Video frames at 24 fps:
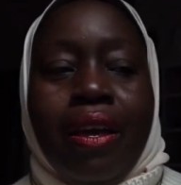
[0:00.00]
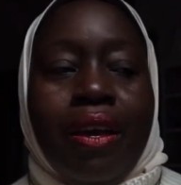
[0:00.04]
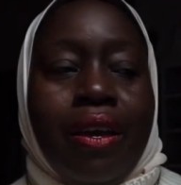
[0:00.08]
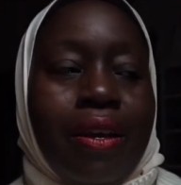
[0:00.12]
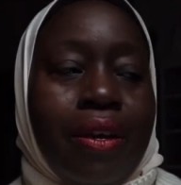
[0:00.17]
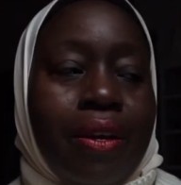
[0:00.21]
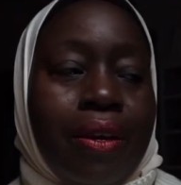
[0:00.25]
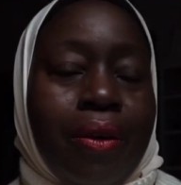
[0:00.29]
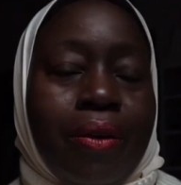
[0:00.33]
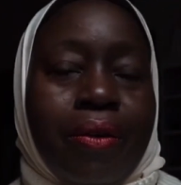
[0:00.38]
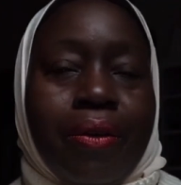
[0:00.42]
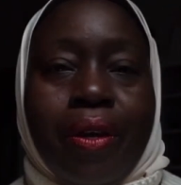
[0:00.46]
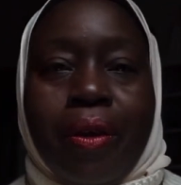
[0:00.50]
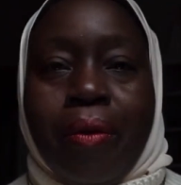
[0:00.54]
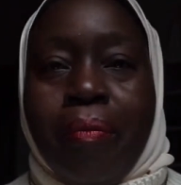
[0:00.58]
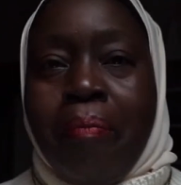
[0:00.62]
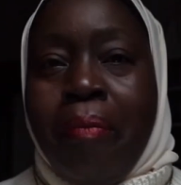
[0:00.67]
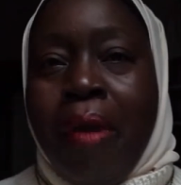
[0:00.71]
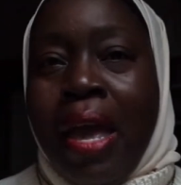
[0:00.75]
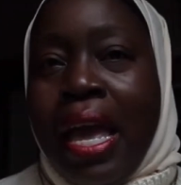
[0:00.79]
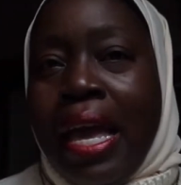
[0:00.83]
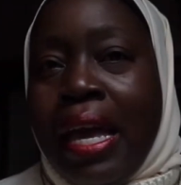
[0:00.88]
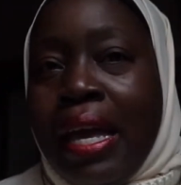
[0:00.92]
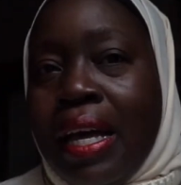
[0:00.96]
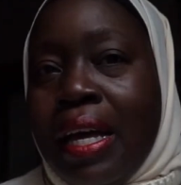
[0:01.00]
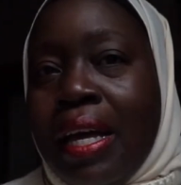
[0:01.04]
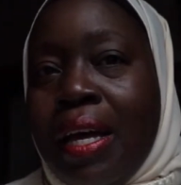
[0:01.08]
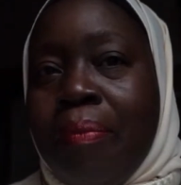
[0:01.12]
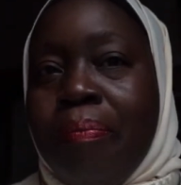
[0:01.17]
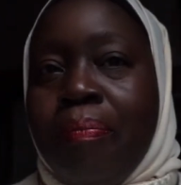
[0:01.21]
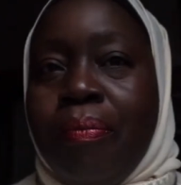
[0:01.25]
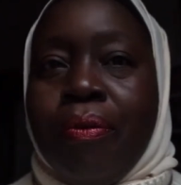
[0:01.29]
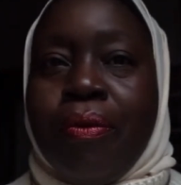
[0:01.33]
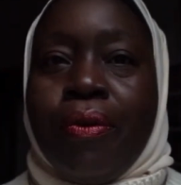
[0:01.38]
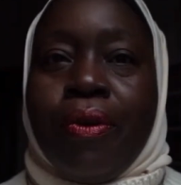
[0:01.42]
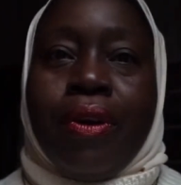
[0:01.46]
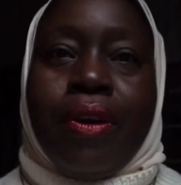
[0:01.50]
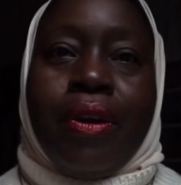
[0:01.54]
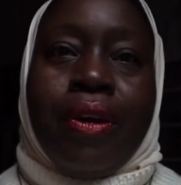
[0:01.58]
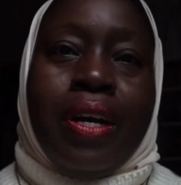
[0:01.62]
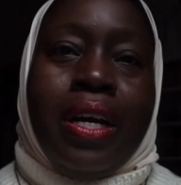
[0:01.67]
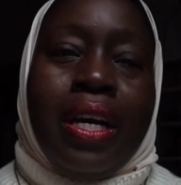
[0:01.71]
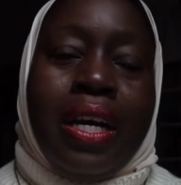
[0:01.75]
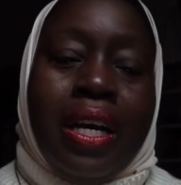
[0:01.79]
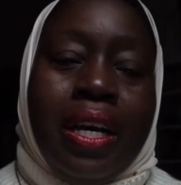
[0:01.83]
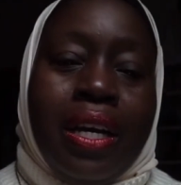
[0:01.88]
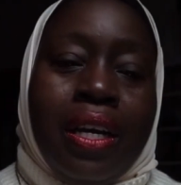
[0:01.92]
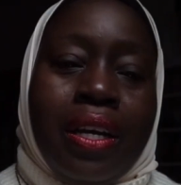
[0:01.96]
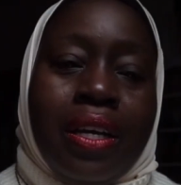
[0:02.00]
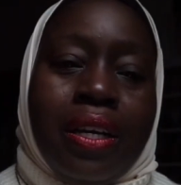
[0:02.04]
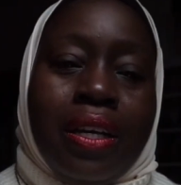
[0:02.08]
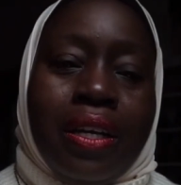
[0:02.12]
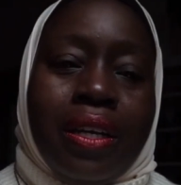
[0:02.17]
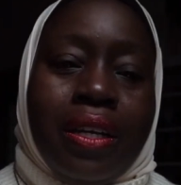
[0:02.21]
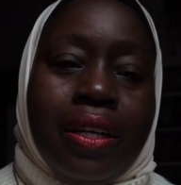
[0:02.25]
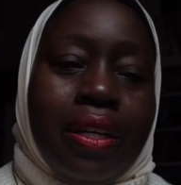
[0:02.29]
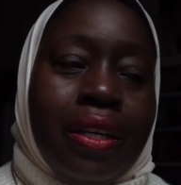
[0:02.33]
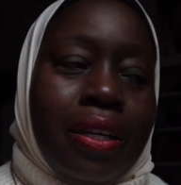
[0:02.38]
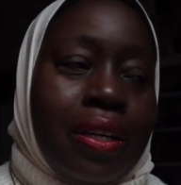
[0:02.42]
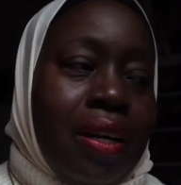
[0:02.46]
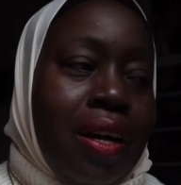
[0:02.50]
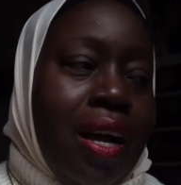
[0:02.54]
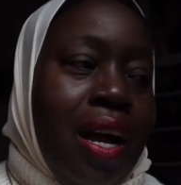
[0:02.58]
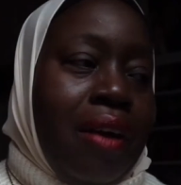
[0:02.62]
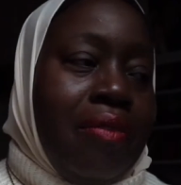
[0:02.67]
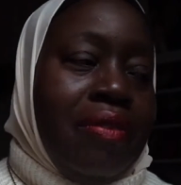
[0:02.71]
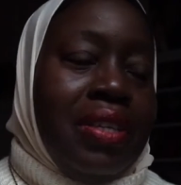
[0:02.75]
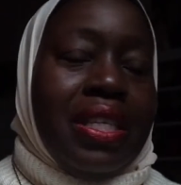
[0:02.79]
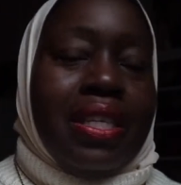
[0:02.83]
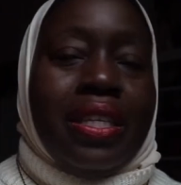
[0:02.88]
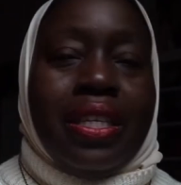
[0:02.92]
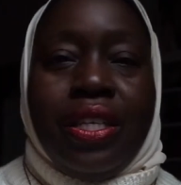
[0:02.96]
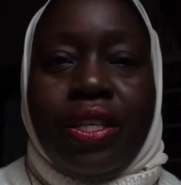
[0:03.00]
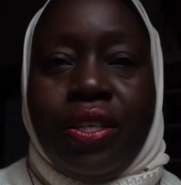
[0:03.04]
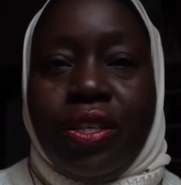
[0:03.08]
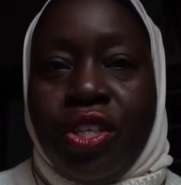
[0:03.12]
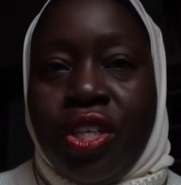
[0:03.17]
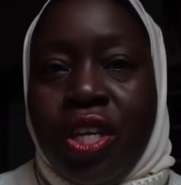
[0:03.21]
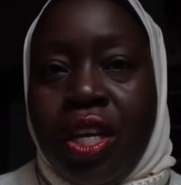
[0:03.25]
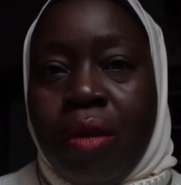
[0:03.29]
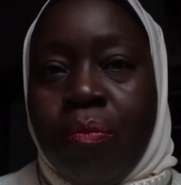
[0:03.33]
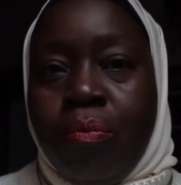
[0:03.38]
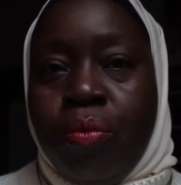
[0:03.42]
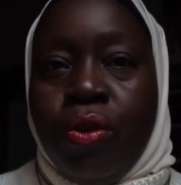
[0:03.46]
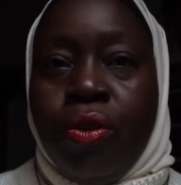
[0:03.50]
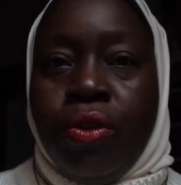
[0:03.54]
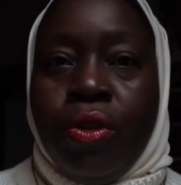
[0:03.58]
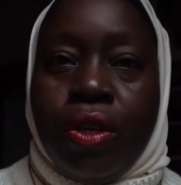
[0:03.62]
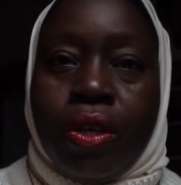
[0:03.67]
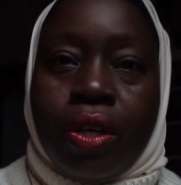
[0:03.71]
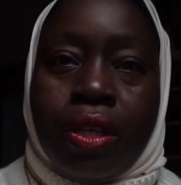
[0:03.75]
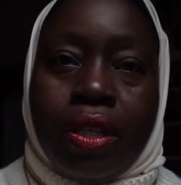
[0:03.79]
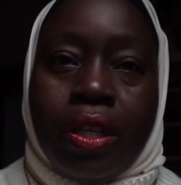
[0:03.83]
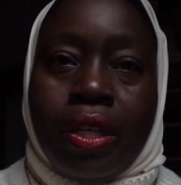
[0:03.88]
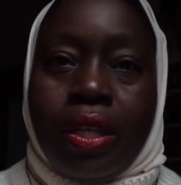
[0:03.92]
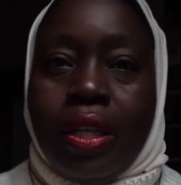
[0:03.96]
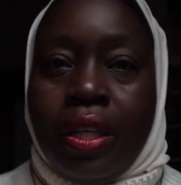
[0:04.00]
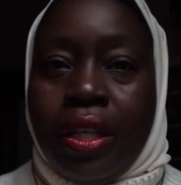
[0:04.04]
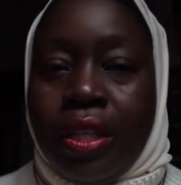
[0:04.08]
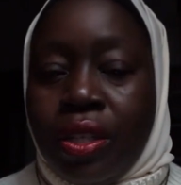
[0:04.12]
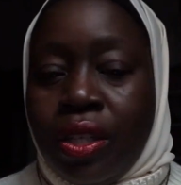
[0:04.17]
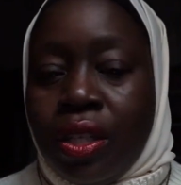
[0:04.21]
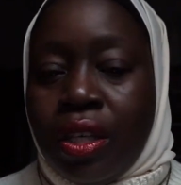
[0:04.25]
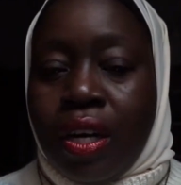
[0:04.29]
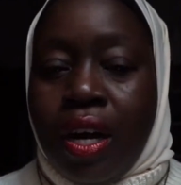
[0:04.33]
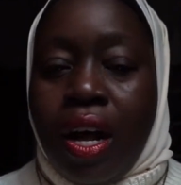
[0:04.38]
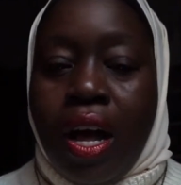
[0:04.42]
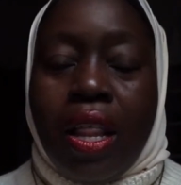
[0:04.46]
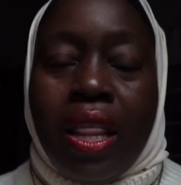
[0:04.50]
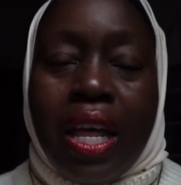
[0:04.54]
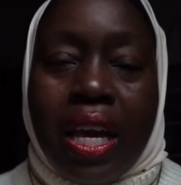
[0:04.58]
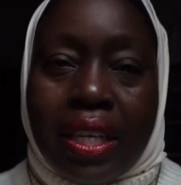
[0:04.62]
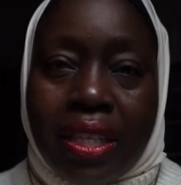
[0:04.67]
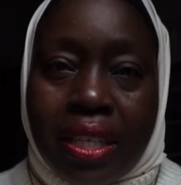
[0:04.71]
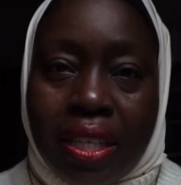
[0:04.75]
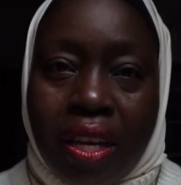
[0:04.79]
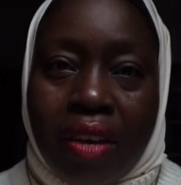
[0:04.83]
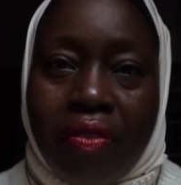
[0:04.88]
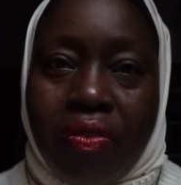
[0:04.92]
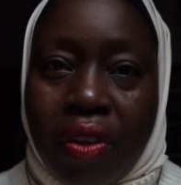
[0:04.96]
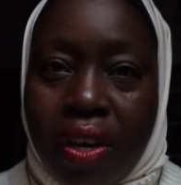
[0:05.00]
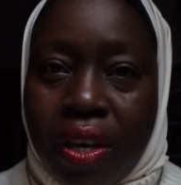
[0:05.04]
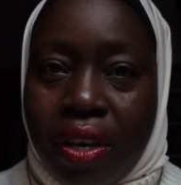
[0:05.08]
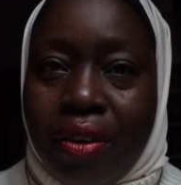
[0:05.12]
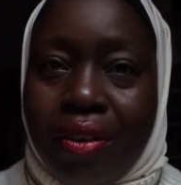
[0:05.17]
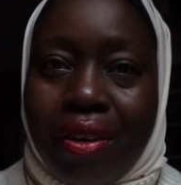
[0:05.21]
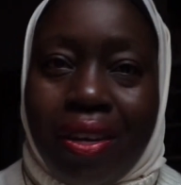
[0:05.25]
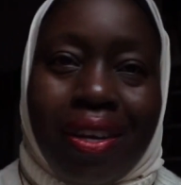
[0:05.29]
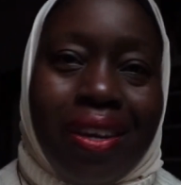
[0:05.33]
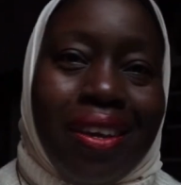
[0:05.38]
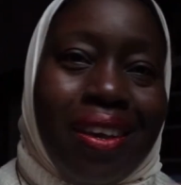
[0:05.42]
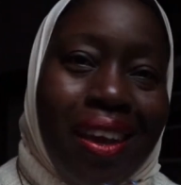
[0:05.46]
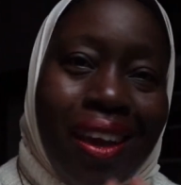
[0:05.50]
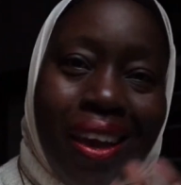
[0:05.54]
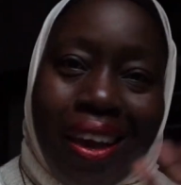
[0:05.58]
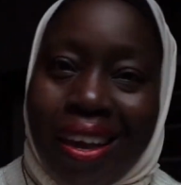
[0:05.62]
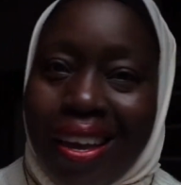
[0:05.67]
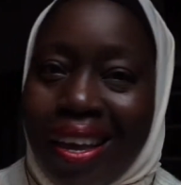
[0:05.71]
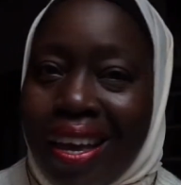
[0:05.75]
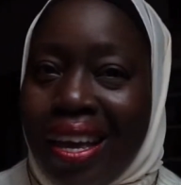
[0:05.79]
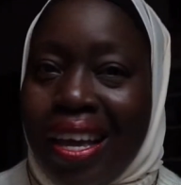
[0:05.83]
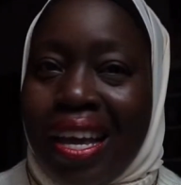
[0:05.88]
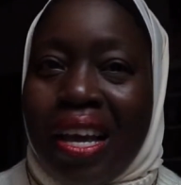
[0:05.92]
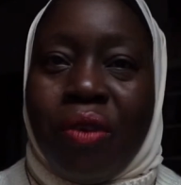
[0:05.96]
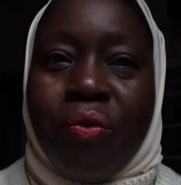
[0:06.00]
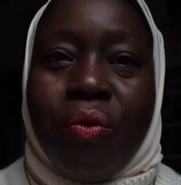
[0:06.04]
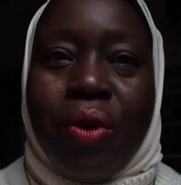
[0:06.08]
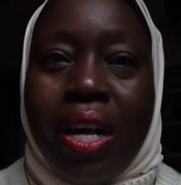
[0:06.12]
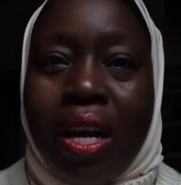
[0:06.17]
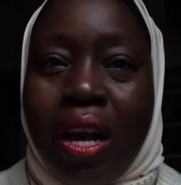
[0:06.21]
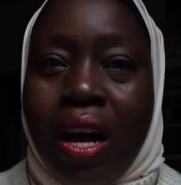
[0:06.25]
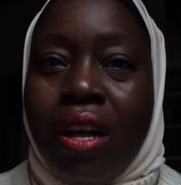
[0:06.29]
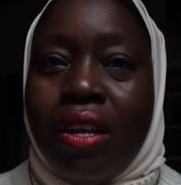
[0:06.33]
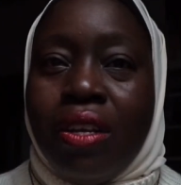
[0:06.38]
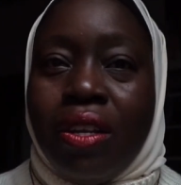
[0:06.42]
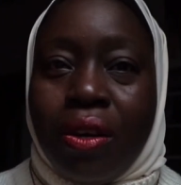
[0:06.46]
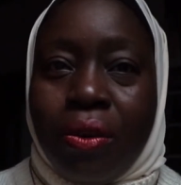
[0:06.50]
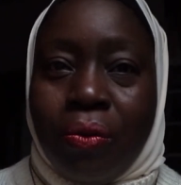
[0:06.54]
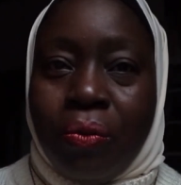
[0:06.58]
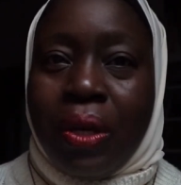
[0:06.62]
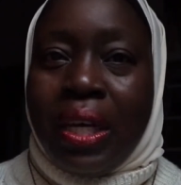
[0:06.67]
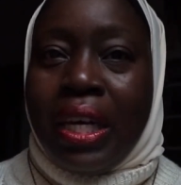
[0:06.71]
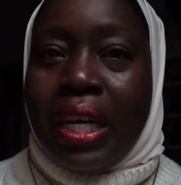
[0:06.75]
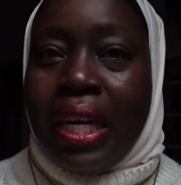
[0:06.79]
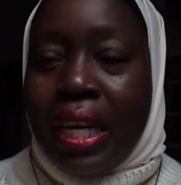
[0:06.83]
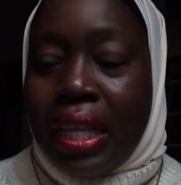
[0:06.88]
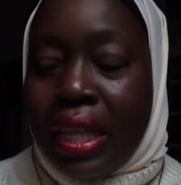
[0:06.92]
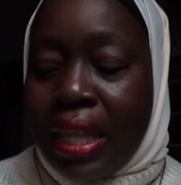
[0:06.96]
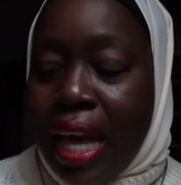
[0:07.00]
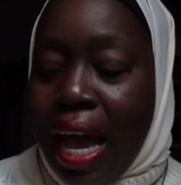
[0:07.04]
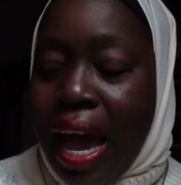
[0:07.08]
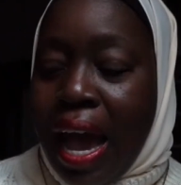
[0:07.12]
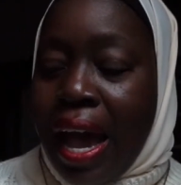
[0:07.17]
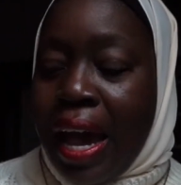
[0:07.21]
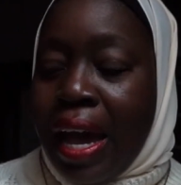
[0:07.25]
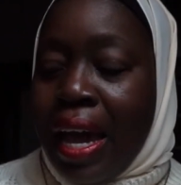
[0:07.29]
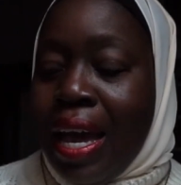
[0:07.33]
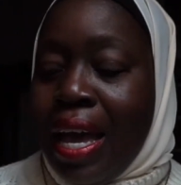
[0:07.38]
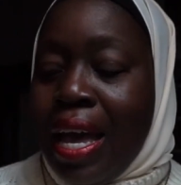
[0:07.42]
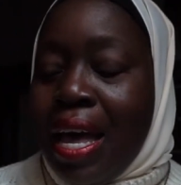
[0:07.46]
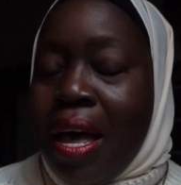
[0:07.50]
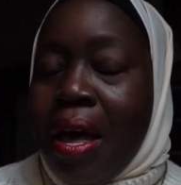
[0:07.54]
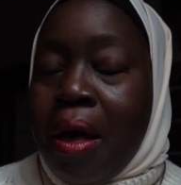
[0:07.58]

you know, their makeup or, you know, obviously your shampoo, your conditioner, all that stuff that you need. Yeah, we all know we need that.